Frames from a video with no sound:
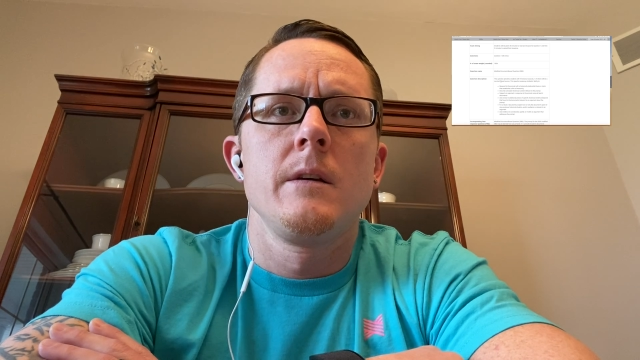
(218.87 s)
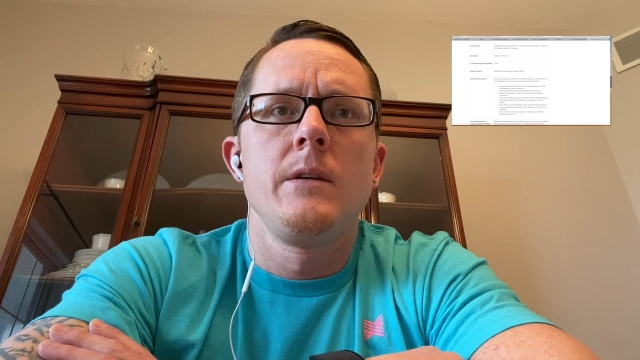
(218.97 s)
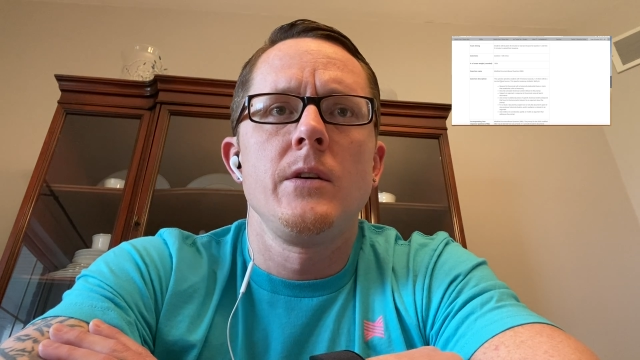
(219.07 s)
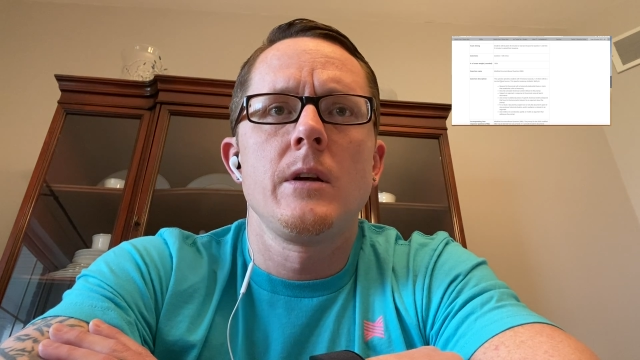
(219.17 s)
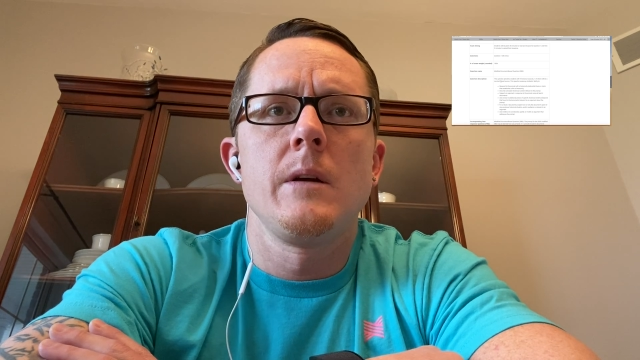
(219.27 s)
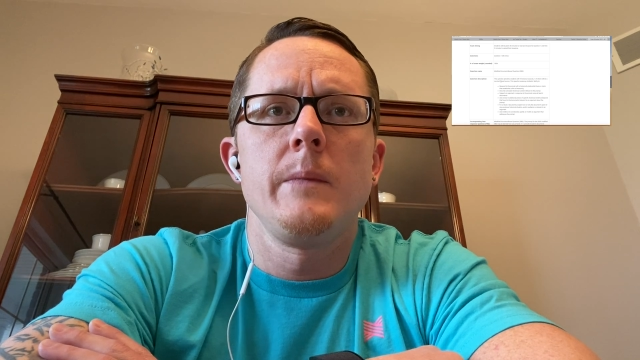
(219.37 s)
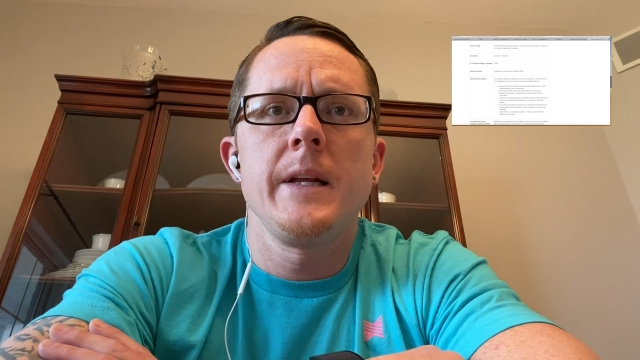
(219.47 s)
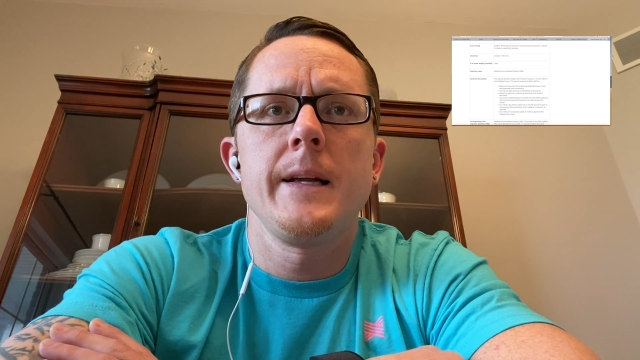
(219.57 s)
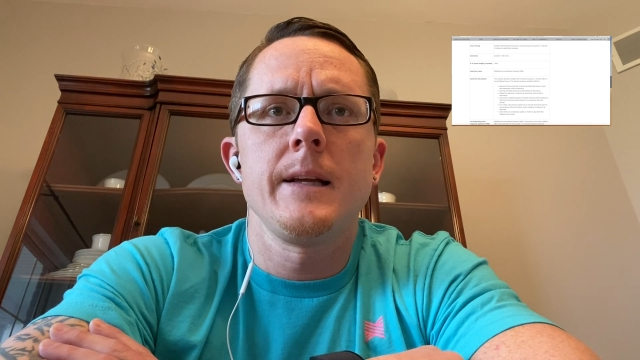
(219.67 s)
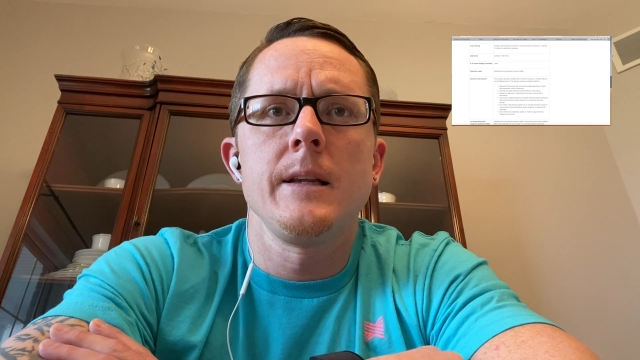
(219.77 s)
you can
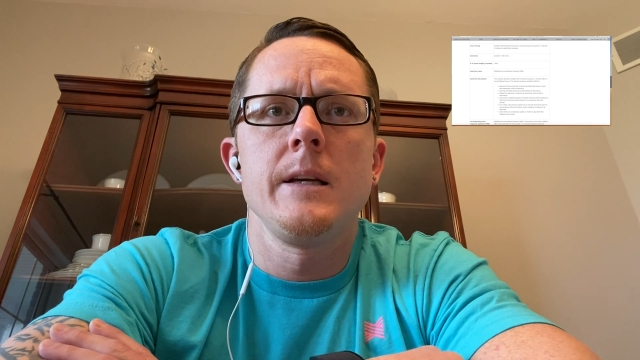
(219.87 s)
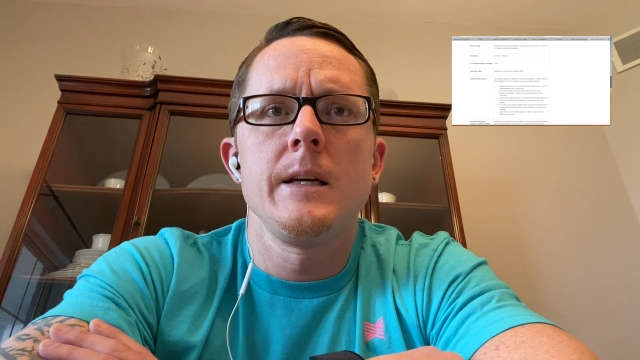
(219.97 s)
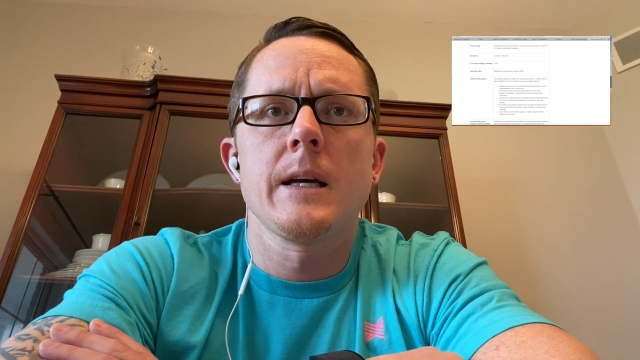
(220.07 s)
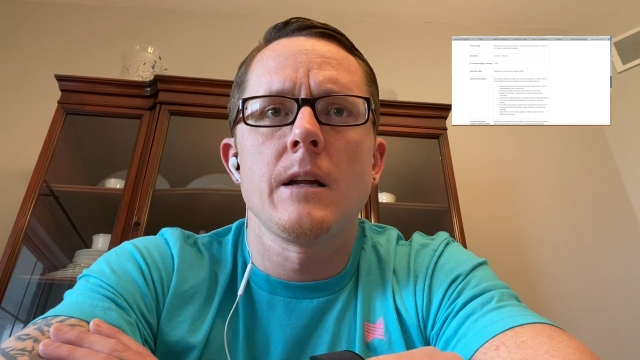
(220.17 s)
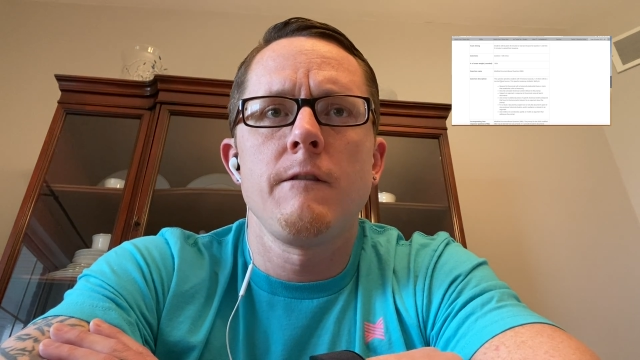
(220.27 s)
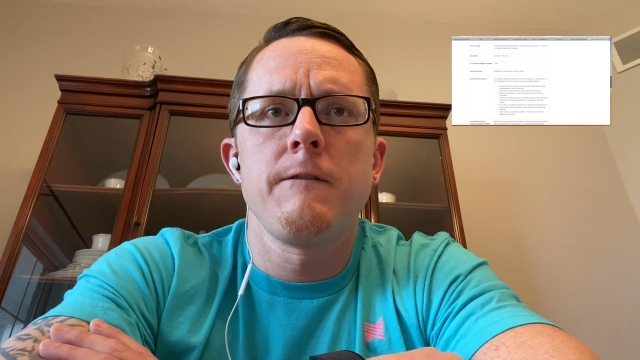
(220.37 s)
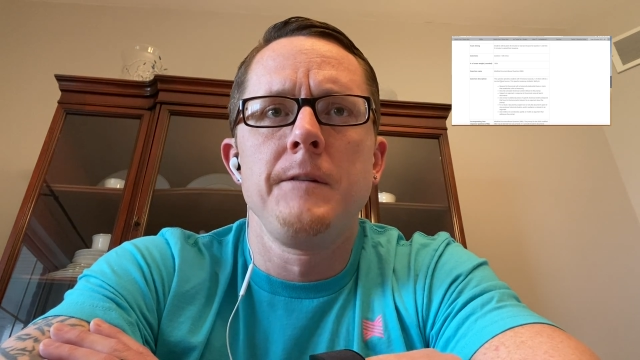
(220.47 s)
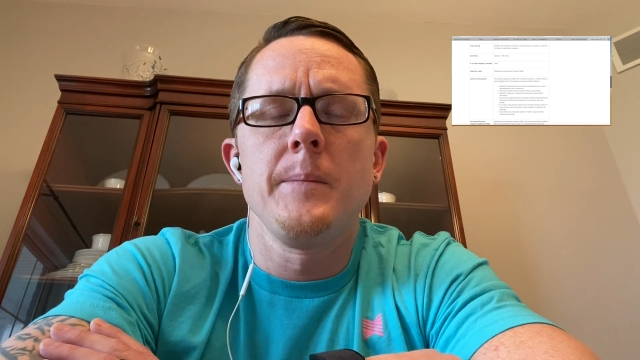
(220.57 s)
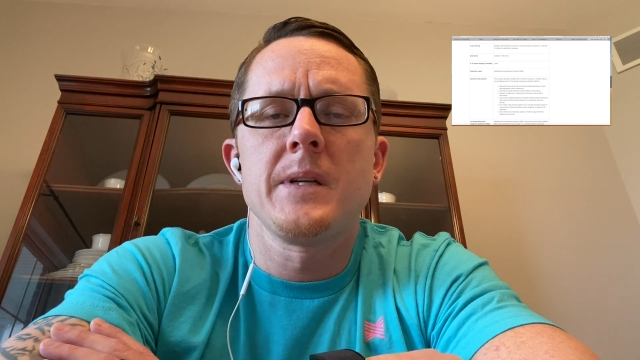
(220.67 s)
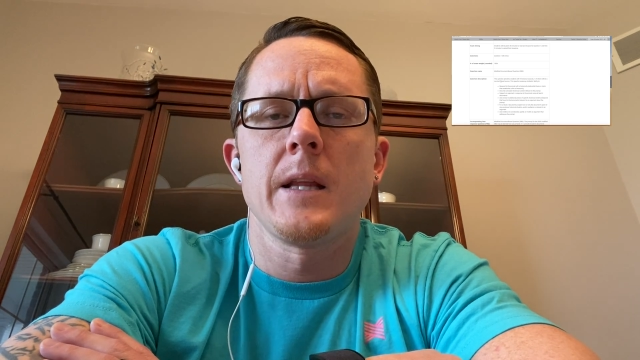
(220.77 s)
immediately kind of
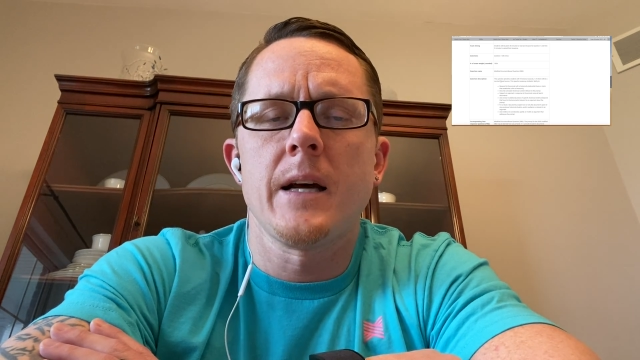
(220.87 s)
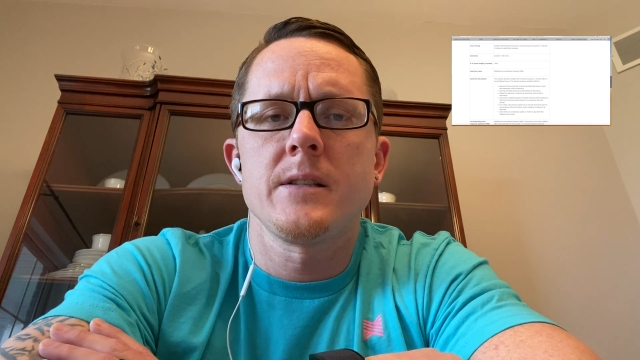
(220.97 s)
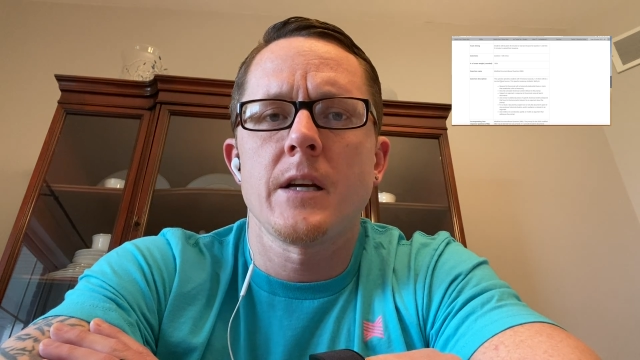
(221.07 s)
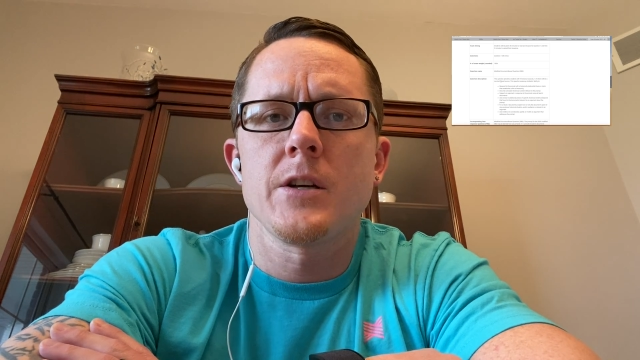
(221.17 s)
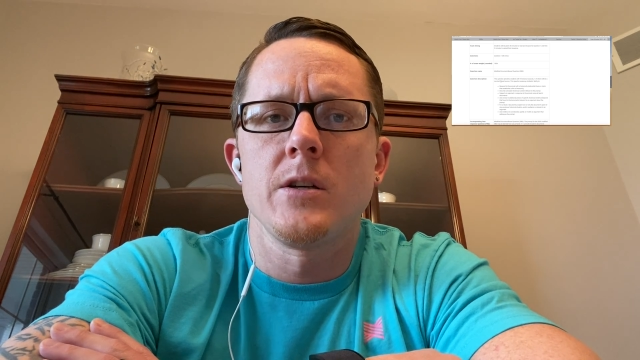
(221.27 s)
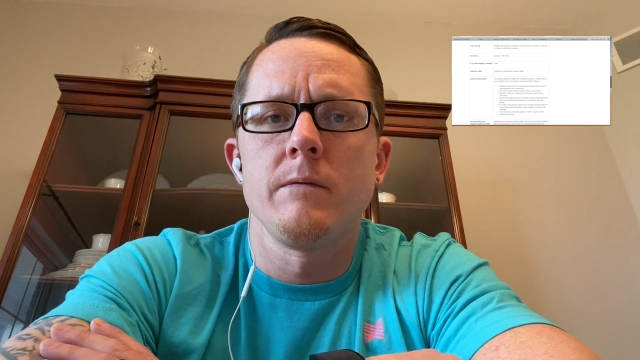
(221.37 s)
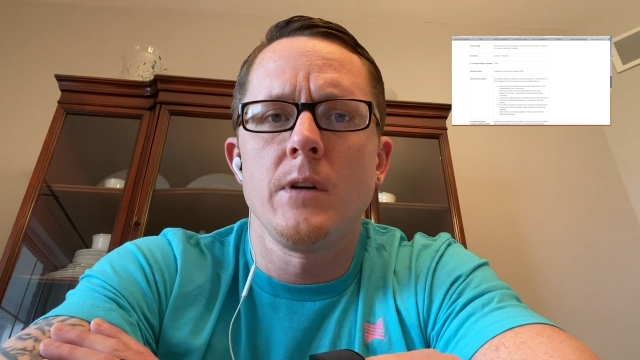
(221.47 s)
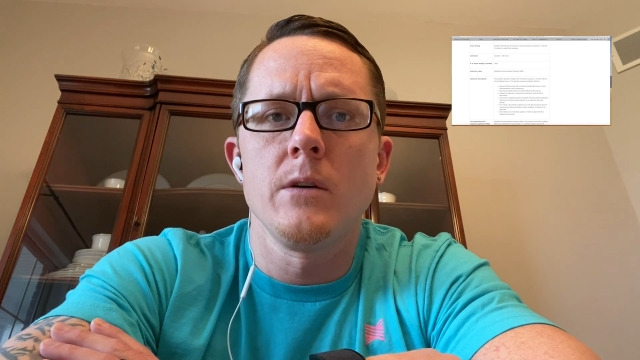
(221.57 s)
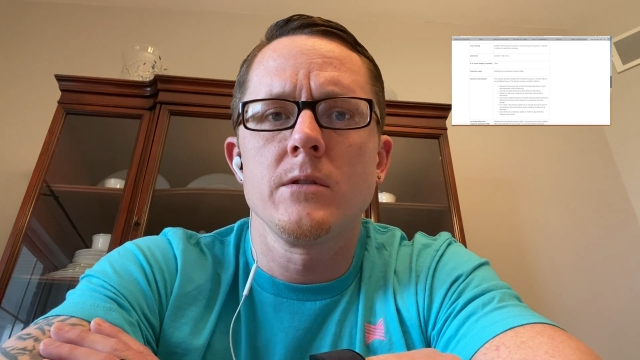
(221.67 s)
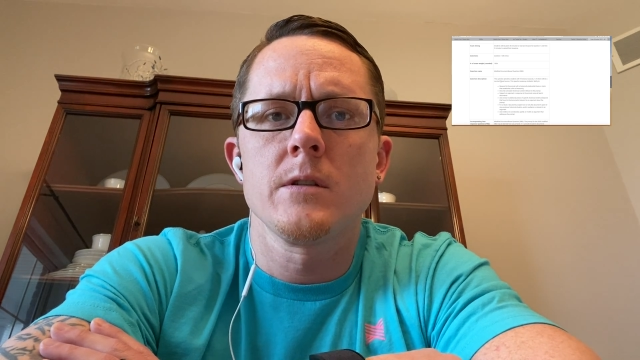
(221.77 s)
flip to that section of
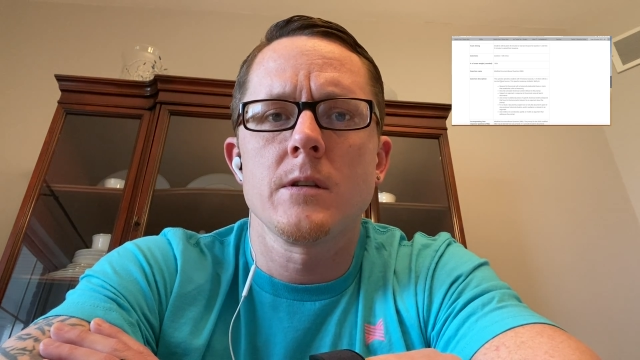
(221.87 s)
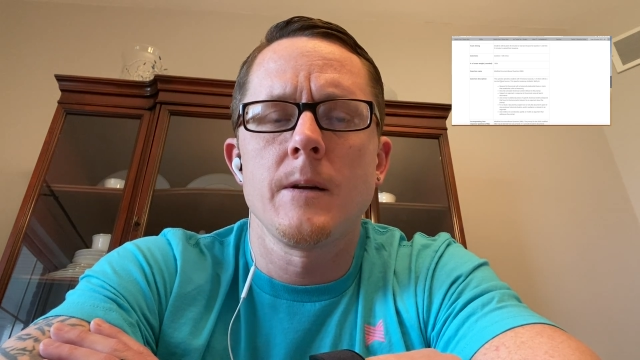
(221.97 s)
notes.